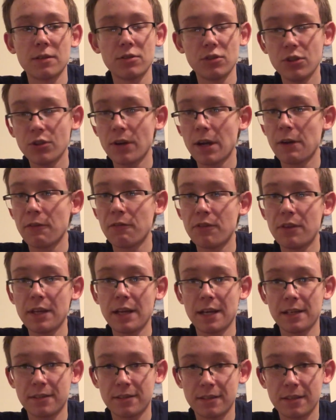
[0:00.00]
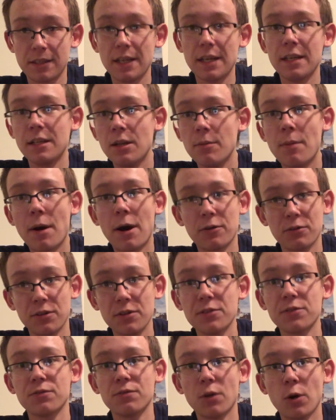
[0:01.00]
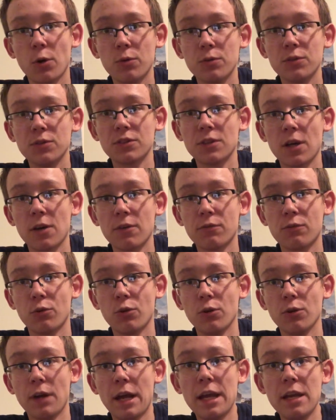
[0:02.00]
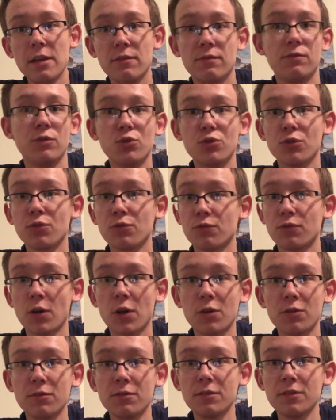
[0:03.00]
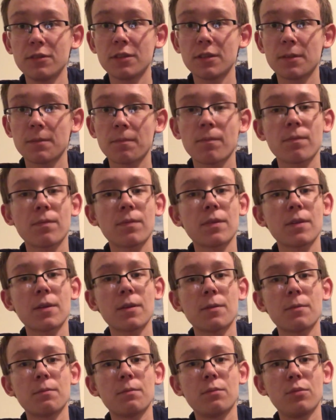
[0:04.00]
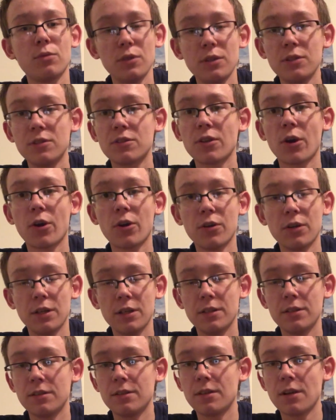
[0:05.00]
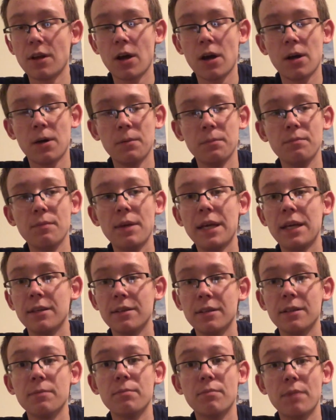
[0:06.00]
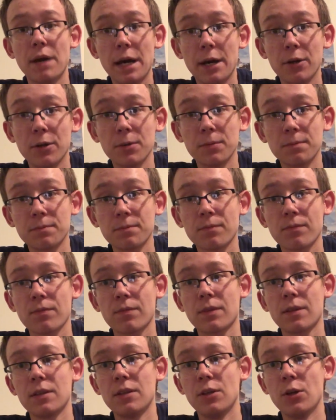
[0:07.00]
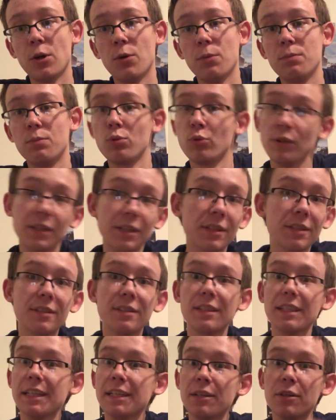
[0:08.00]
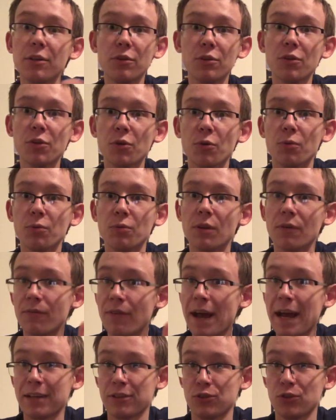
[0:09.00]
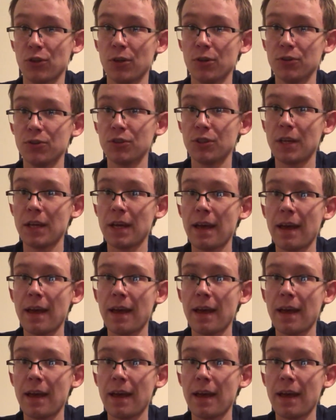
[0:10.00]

you know, everything I said about this phone stuff or any future phones, please start making it better. You know, please include the fast charge.